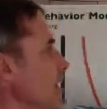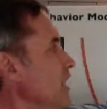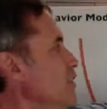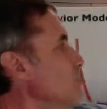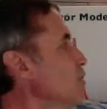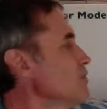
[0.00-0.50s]

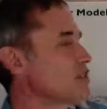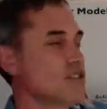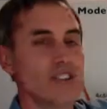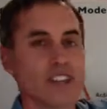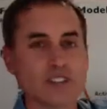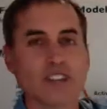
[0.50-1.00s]
it was
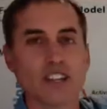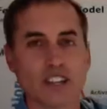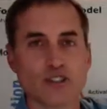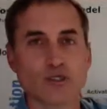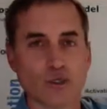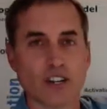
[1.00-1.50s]
essentially a
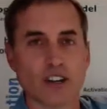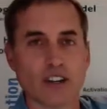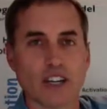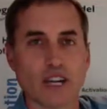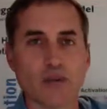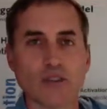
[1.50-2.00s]
trigger.
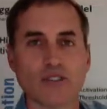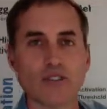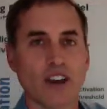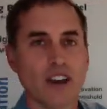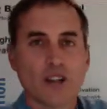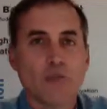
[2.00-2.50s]
It was,
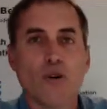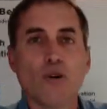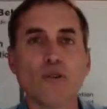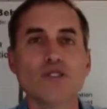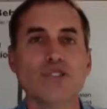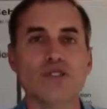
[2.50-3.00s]
the bowl
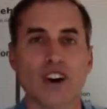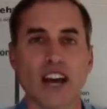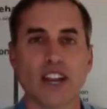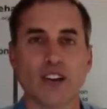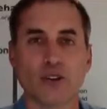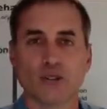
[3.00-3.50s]
was
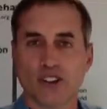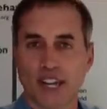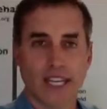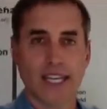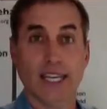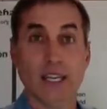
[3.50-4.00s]
inviting you. It
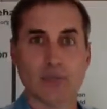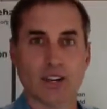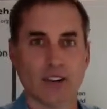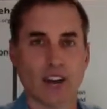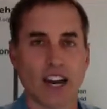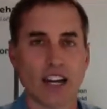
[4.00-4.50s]
said, eat
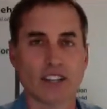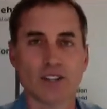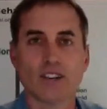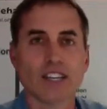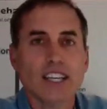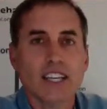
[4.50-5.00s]
me, right? You
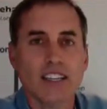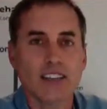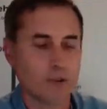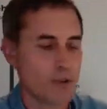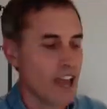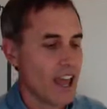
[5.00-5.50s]
could eat
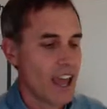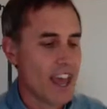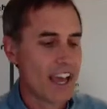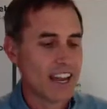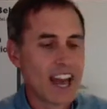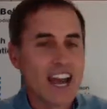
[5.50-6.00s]
them.
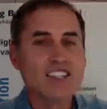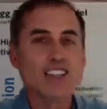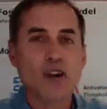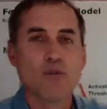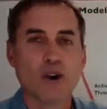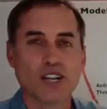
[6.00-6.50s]
And as
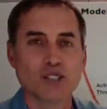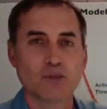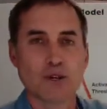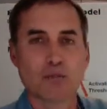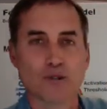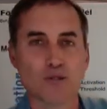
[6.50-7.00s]
I watched
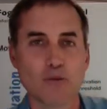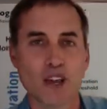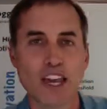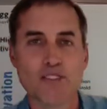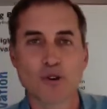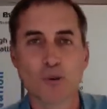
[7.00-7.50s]
people's
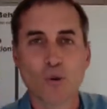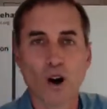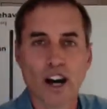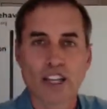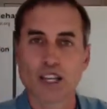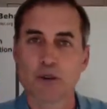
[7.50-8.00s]
behavior
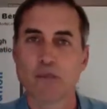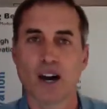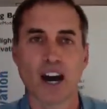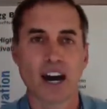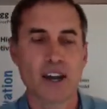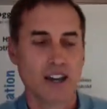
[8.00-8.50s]
walking
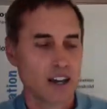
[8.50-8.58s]
by,